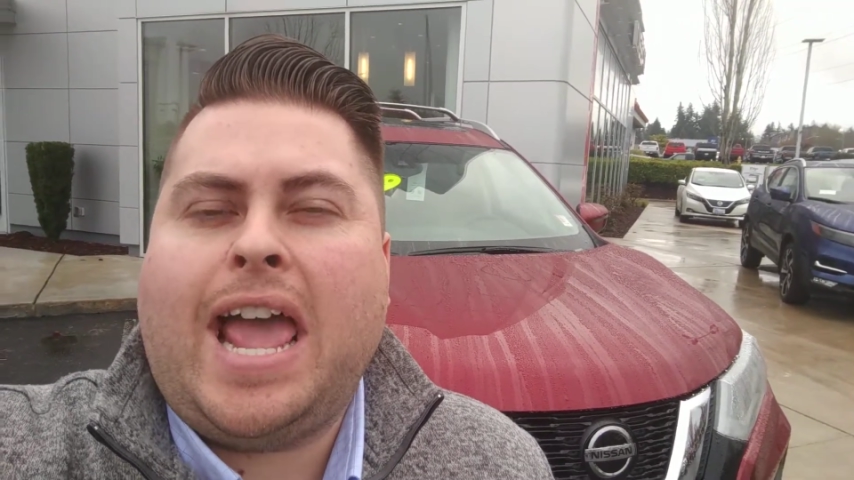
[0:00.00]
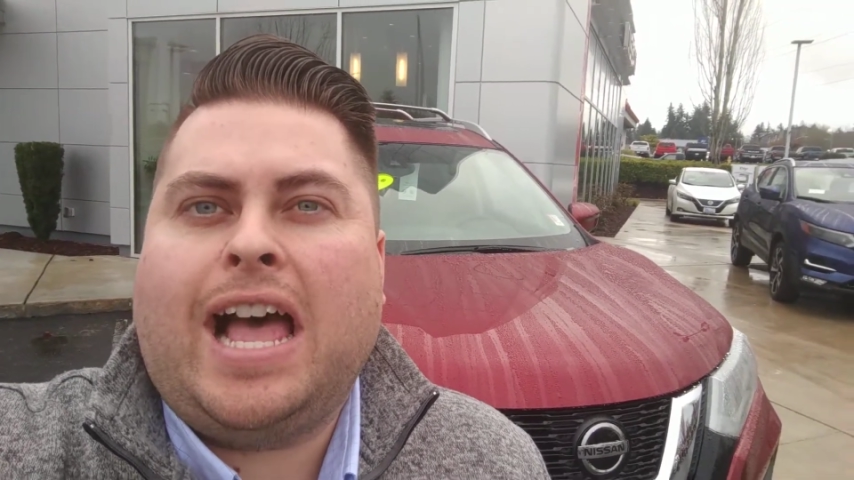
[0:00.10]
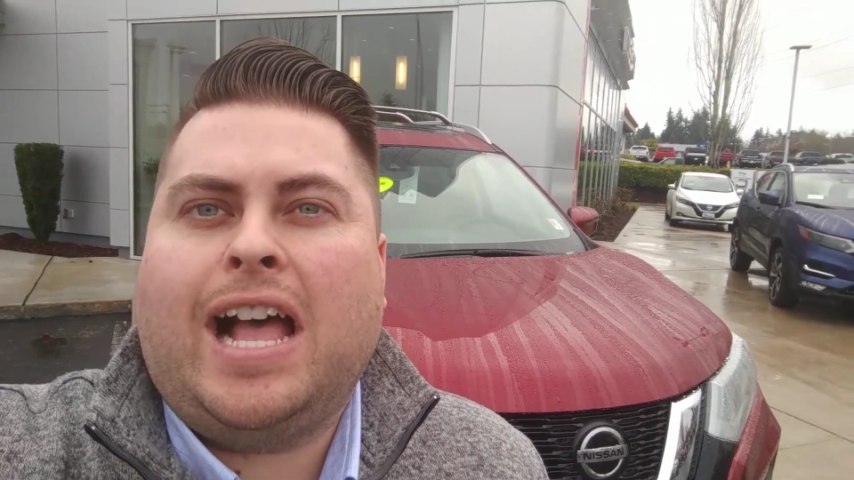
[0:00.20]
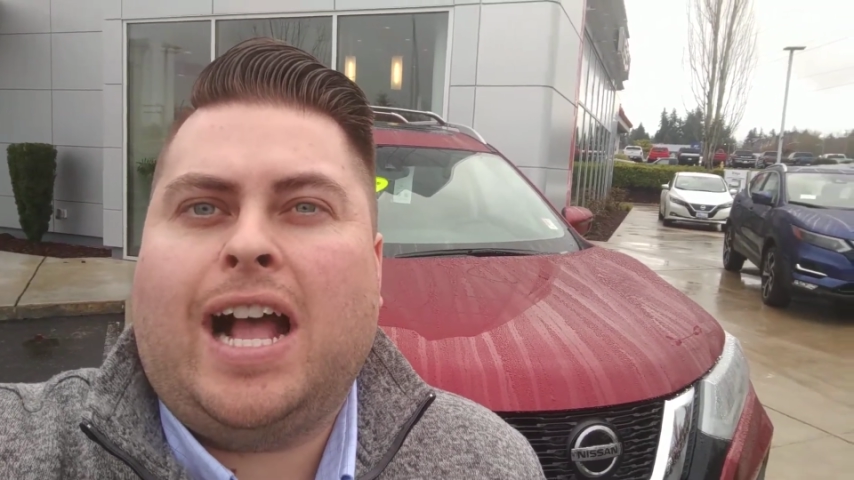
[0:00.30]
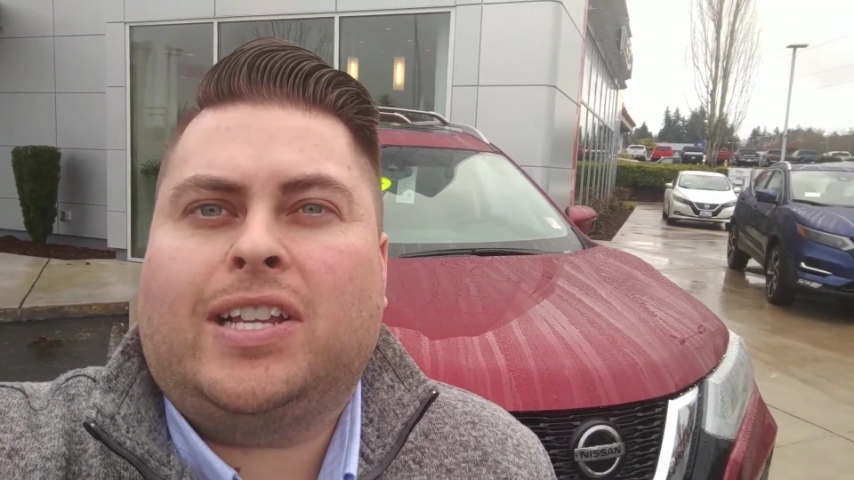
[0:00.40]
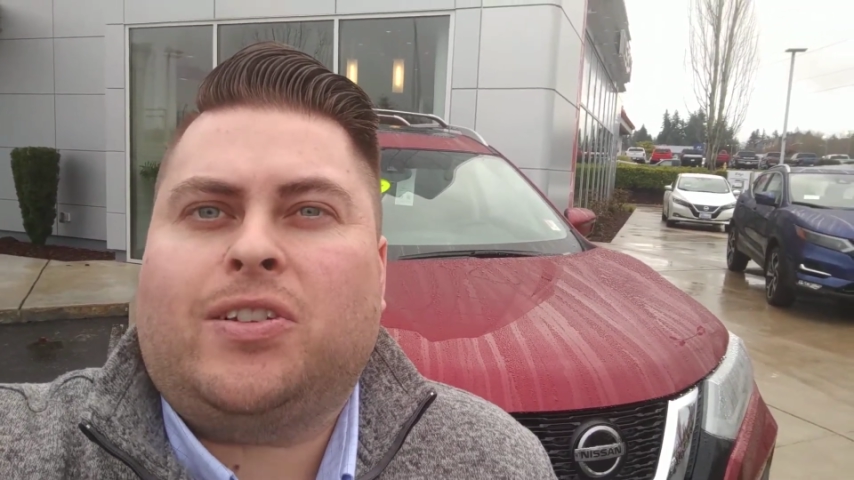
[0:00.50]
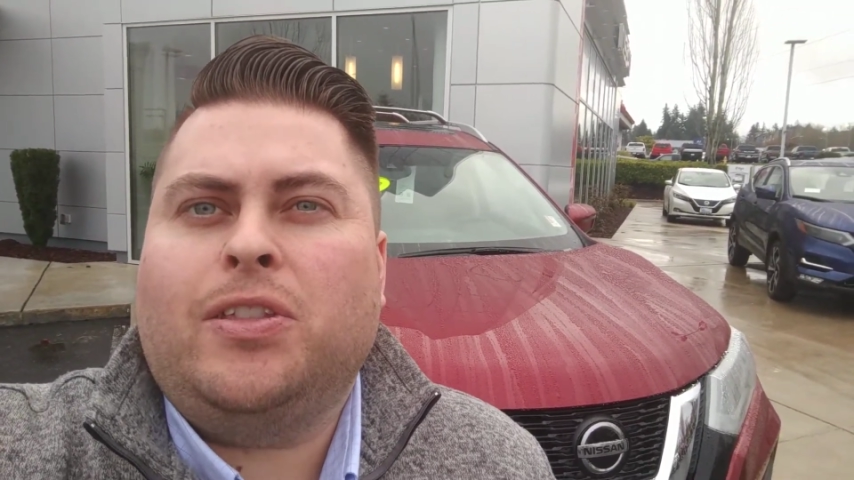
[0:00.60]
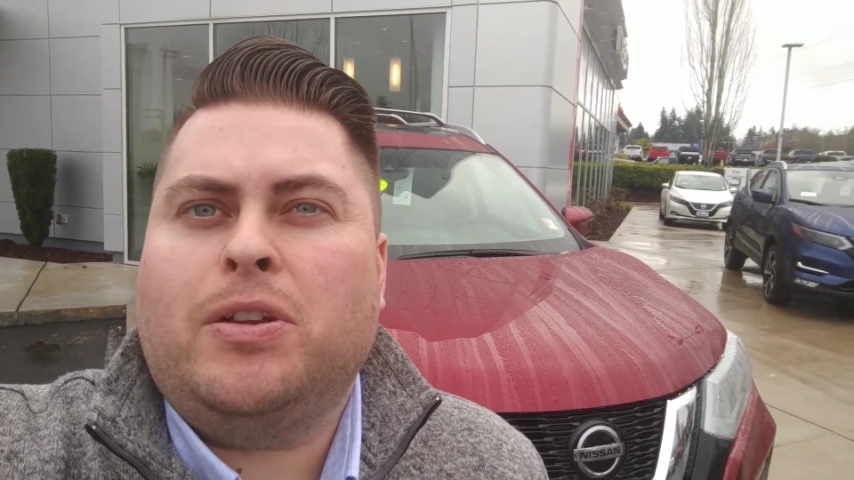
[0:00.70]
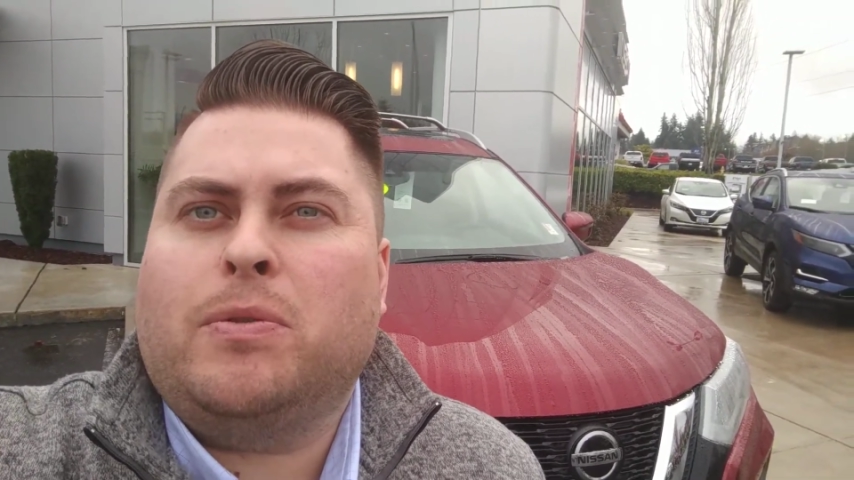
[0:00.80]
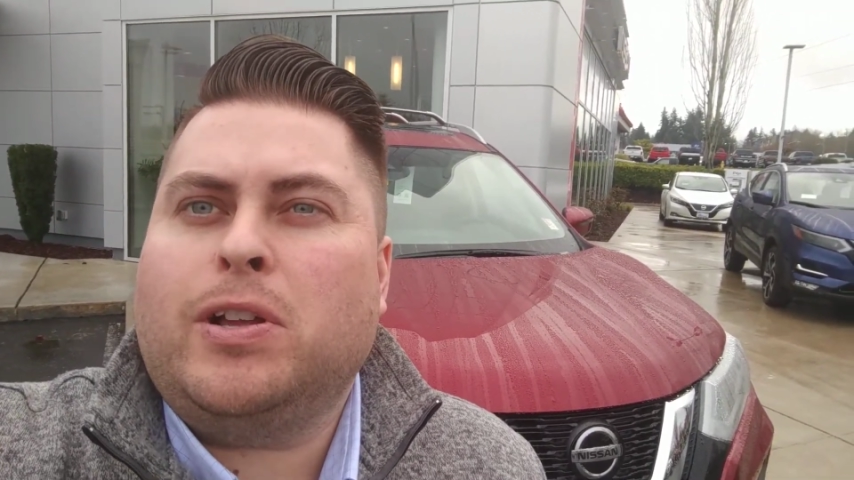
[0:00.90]
Uh, I saw
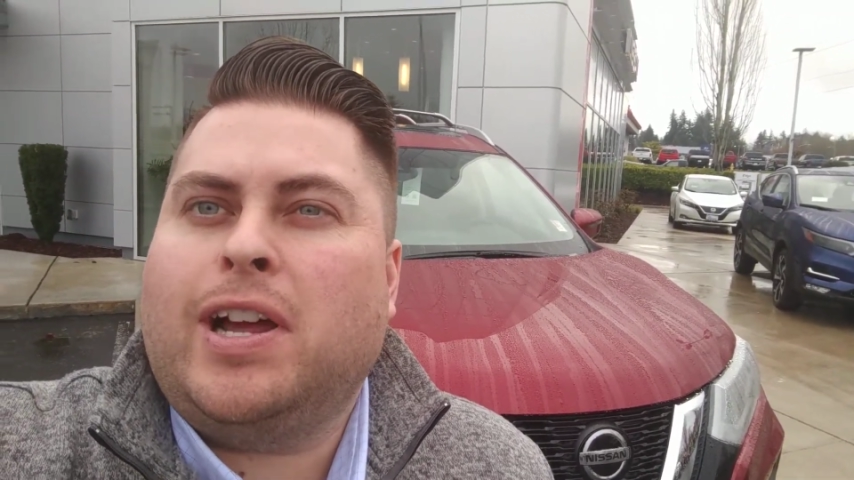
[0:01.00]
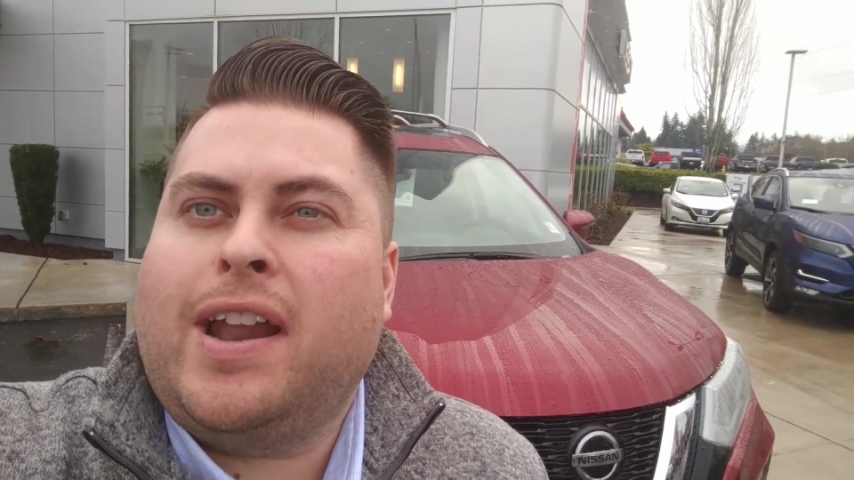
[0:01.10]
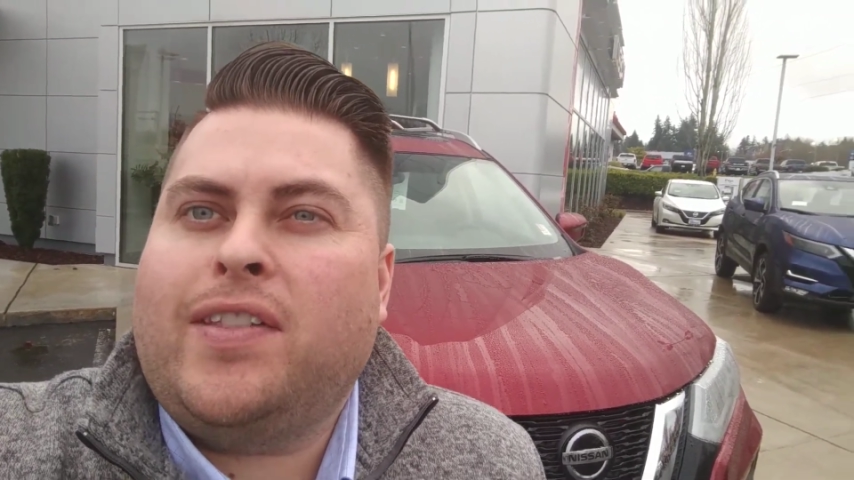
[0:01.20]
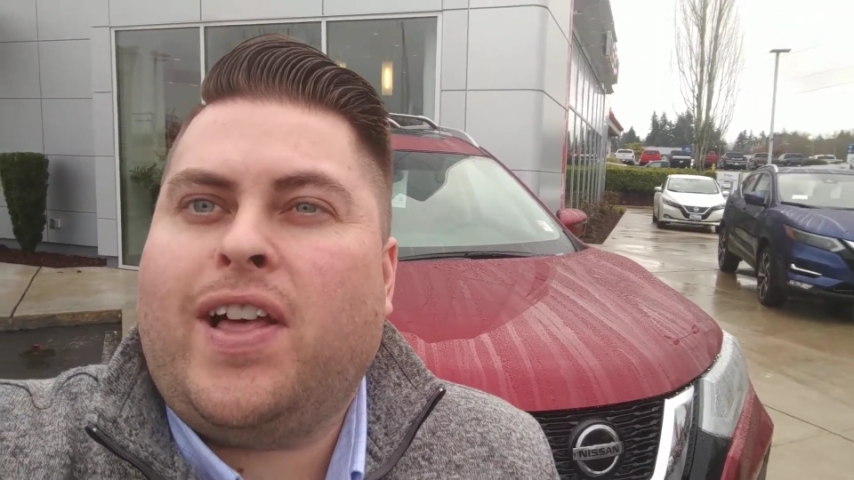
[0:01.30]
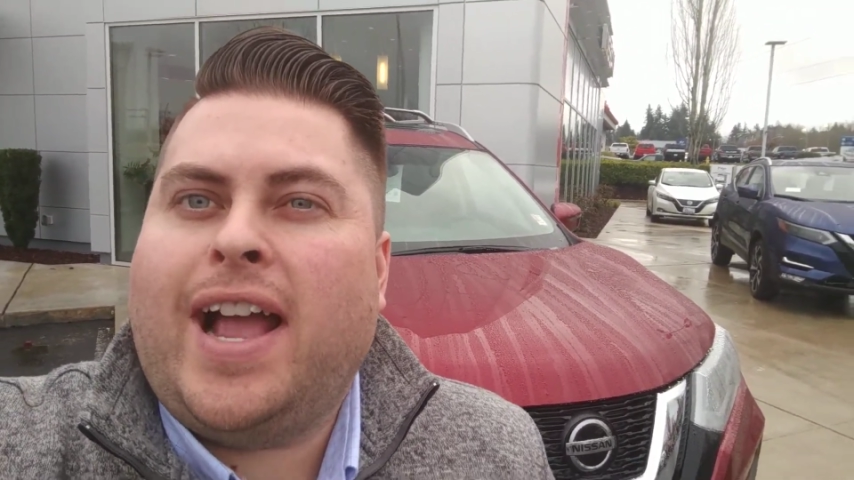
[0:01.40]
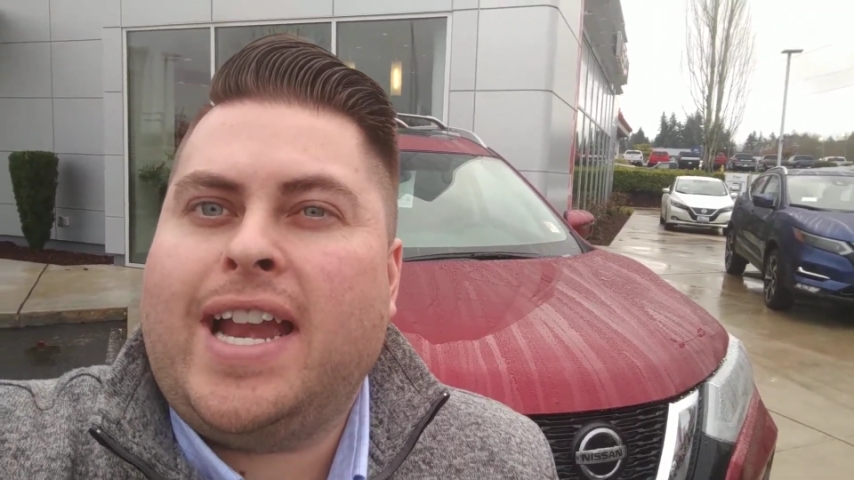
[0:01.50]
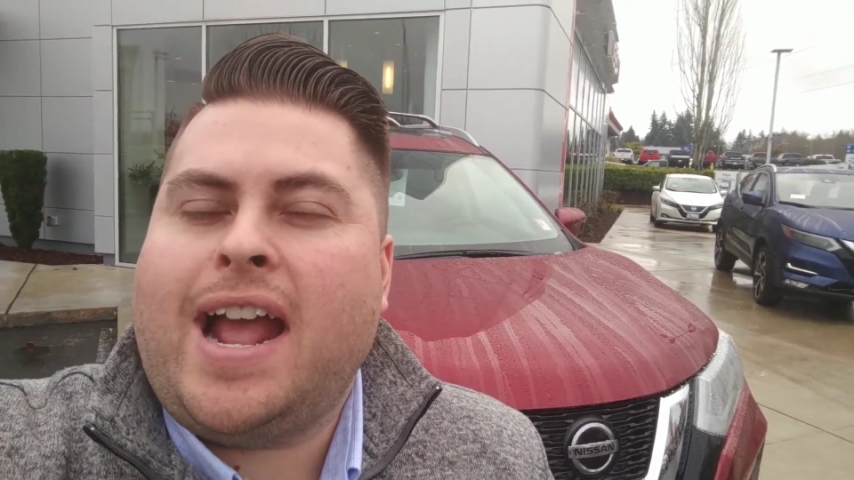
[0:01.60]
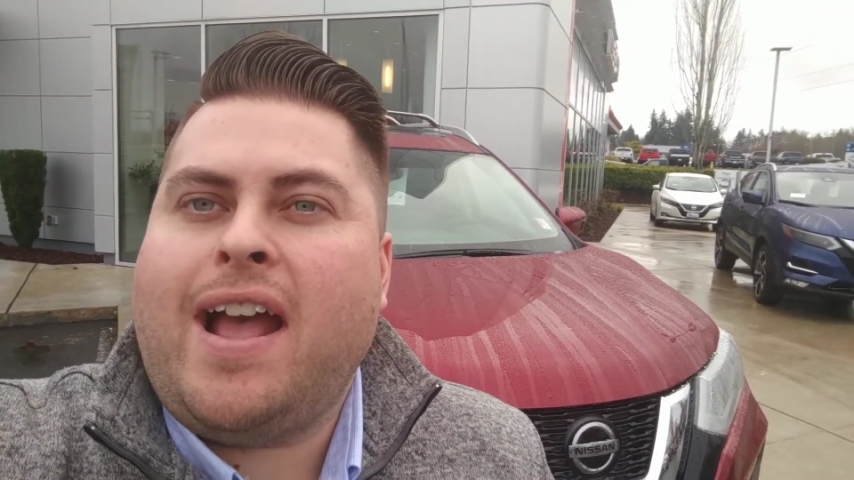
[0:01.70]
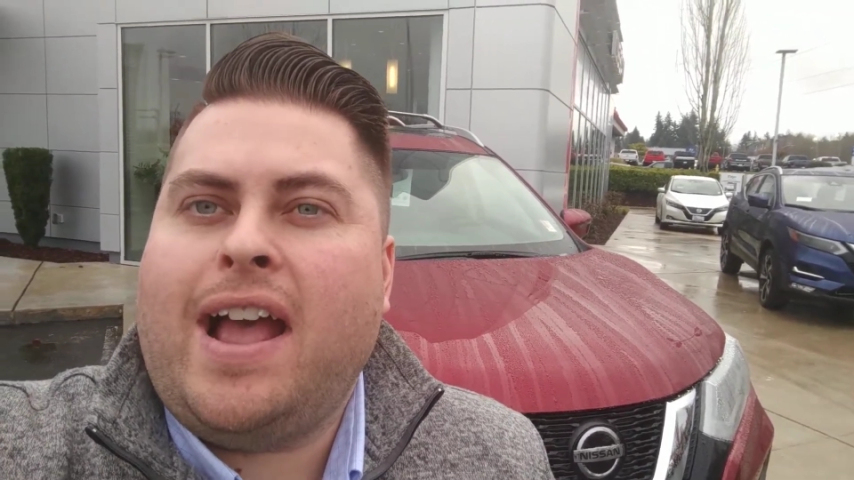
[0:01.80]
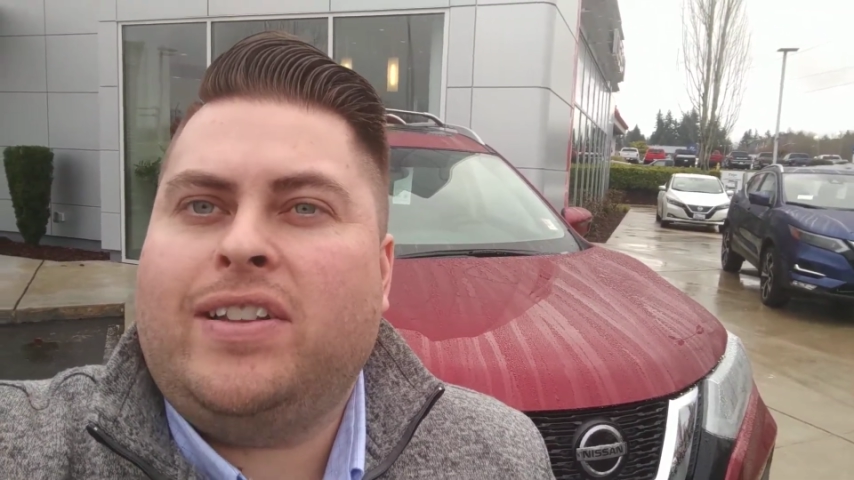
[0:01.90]
that you were looking online
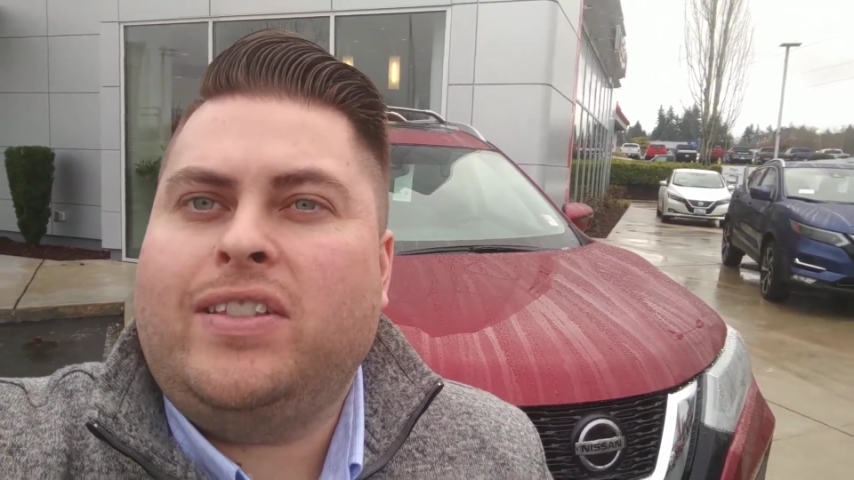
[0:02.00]
at